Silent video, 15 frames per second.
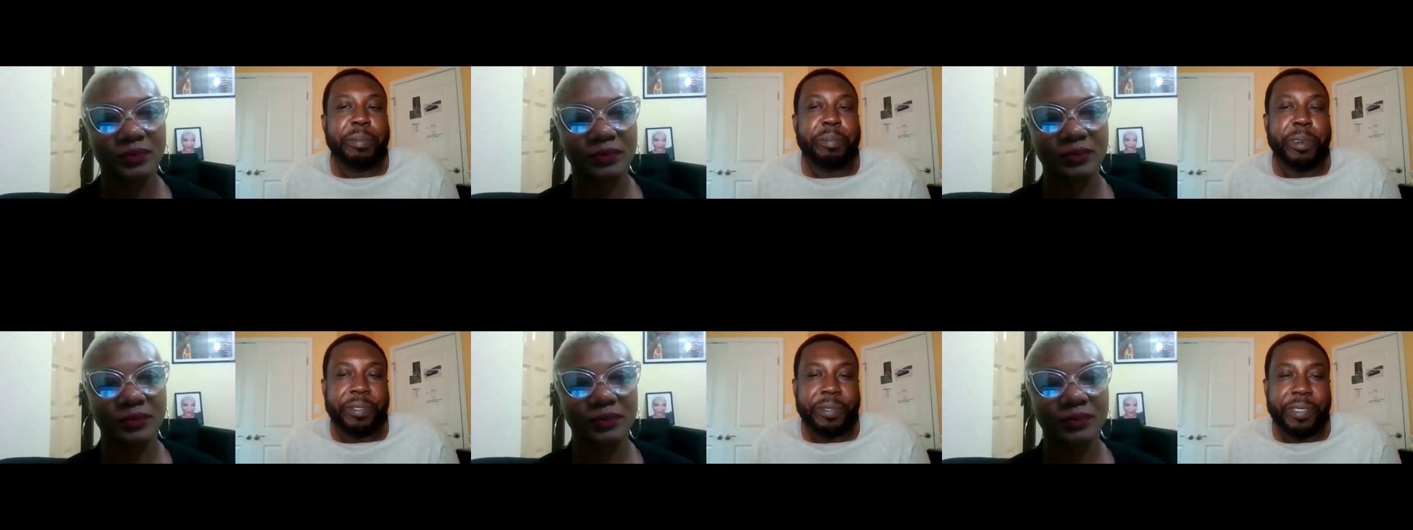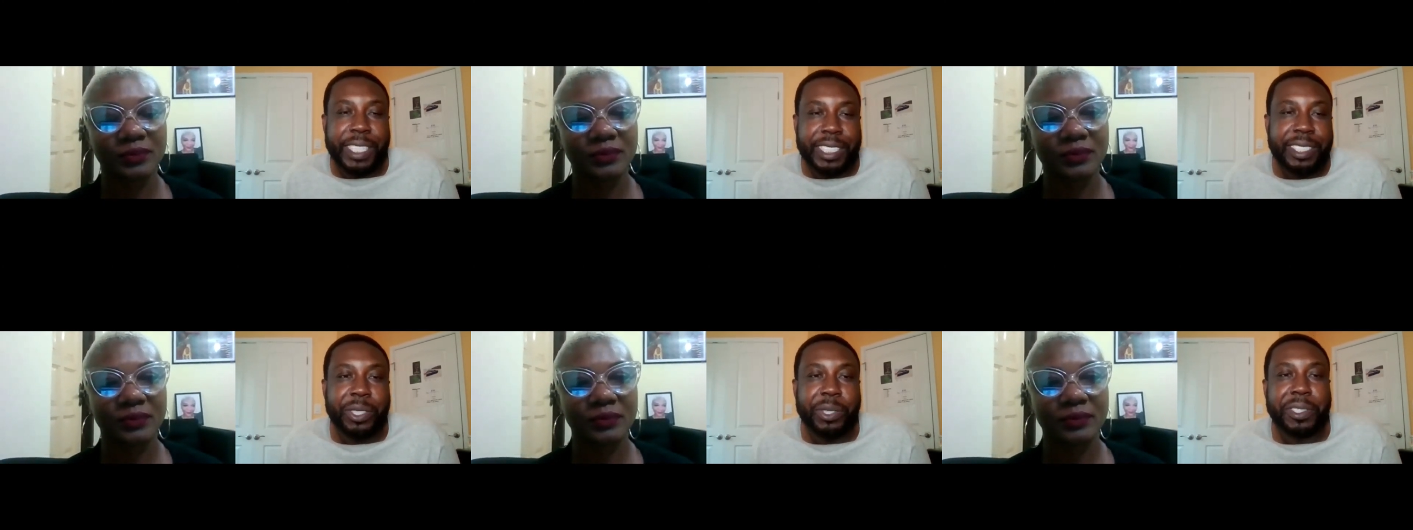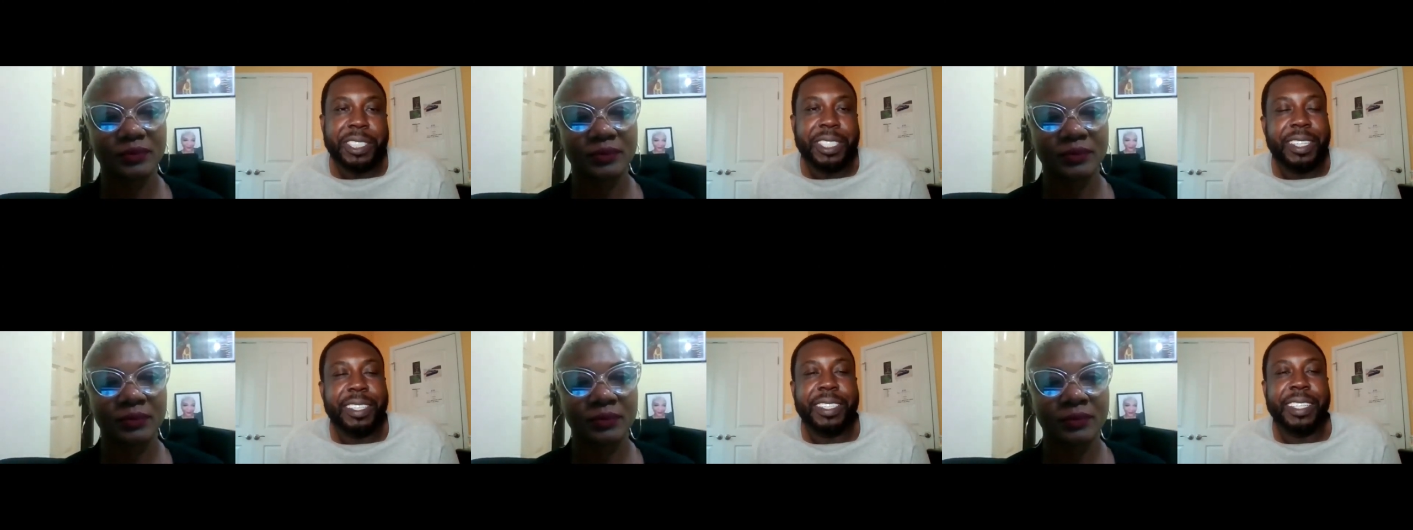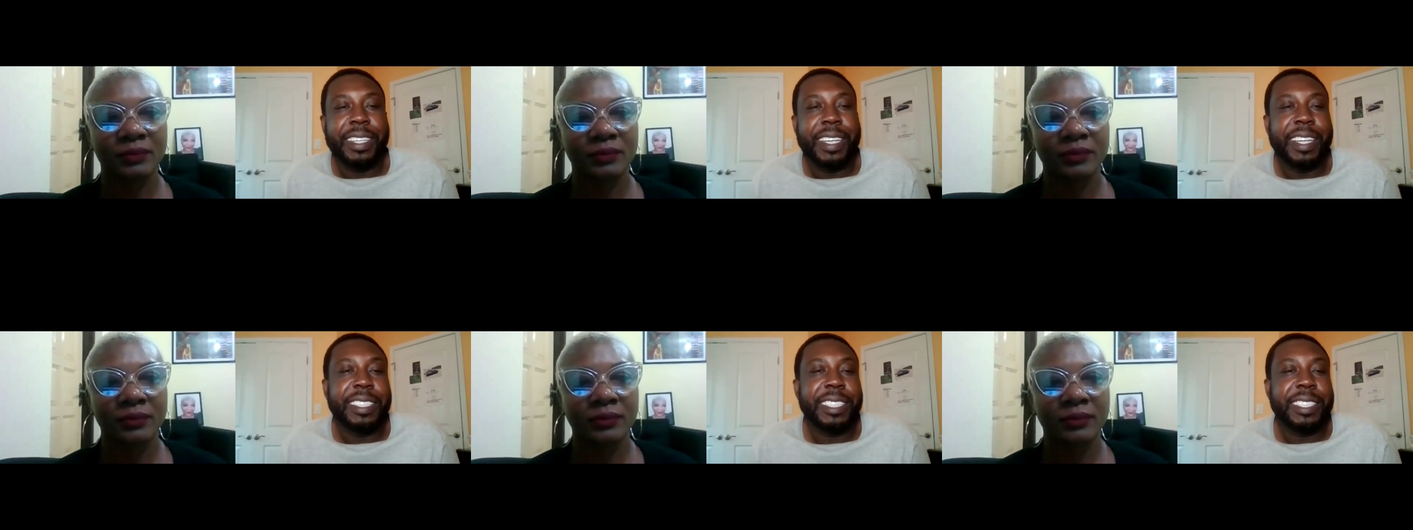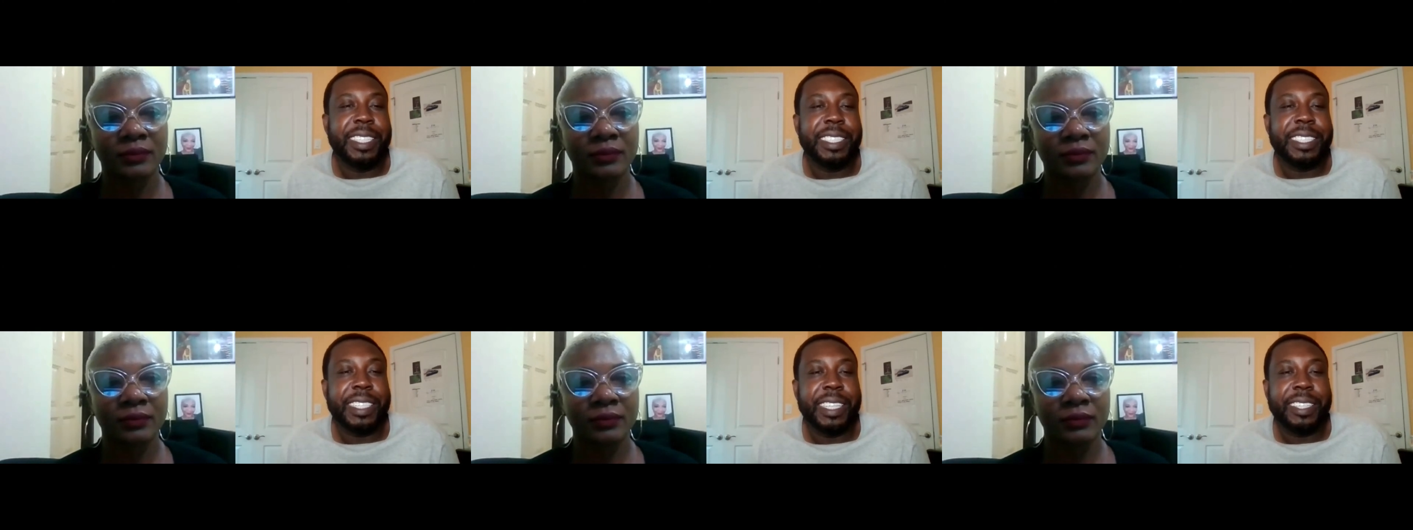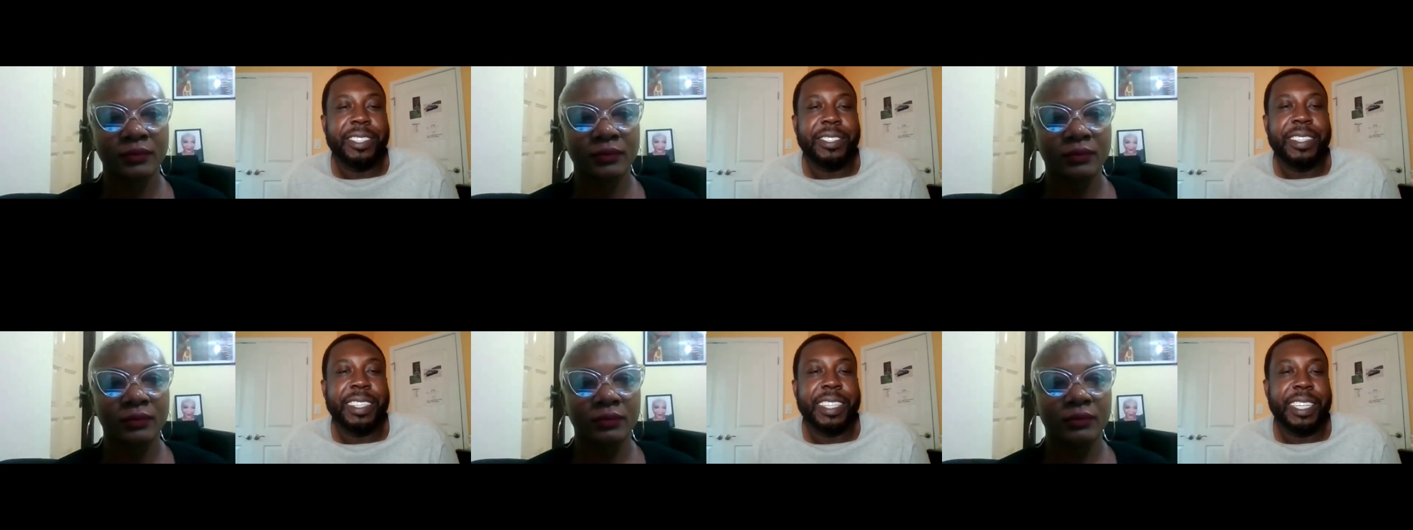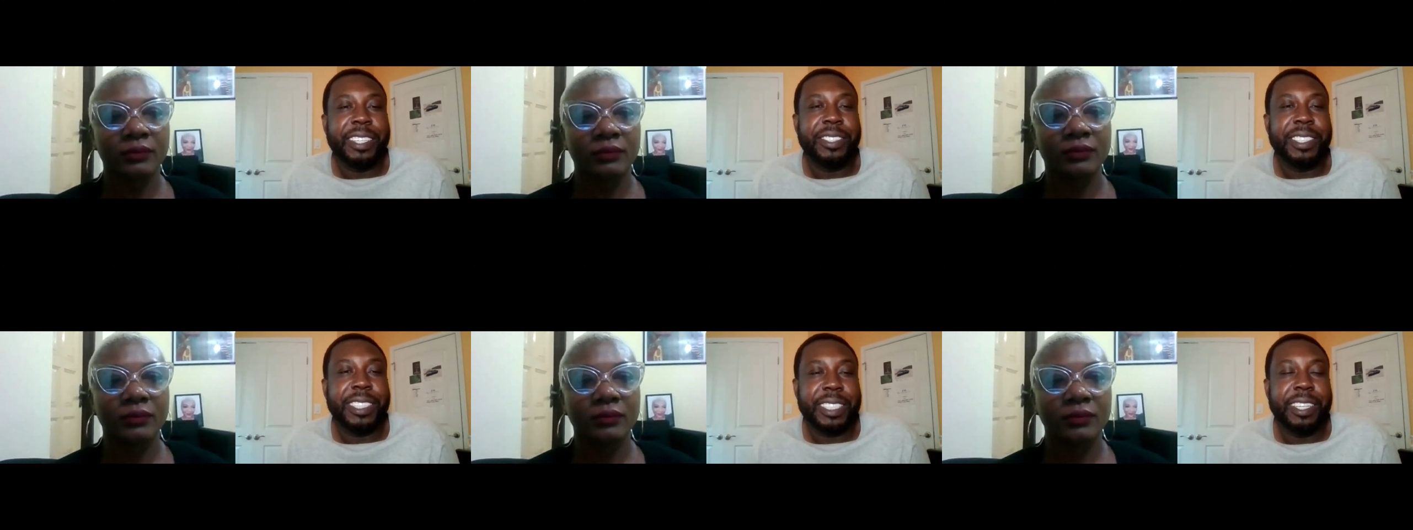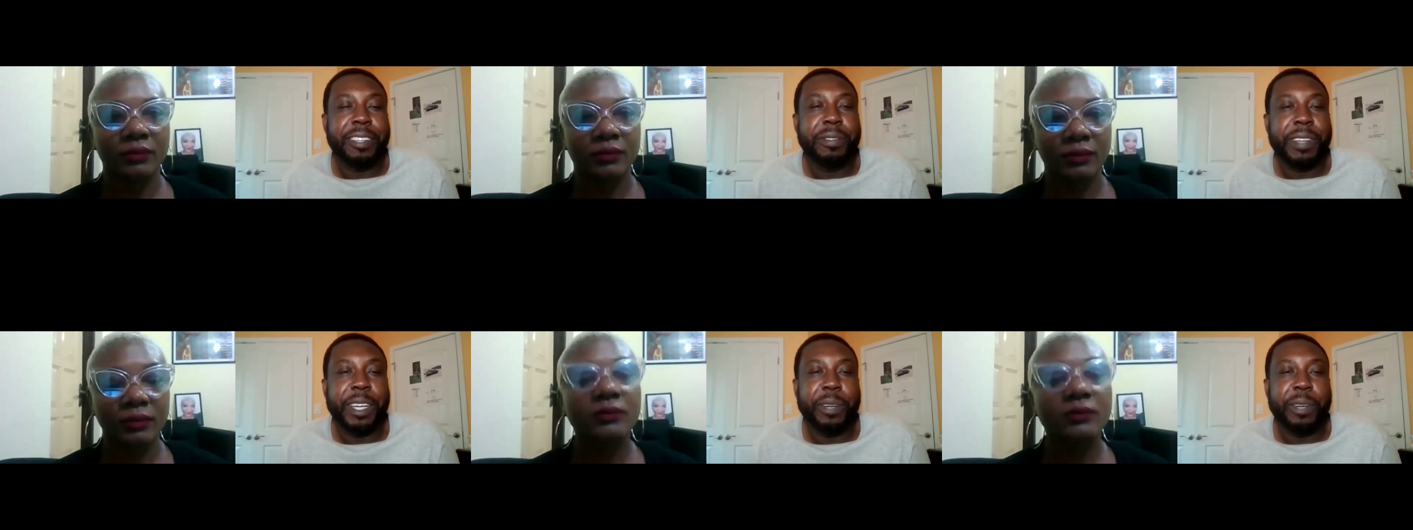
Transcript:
Speaker 1: professionals here in the United States like you like yourself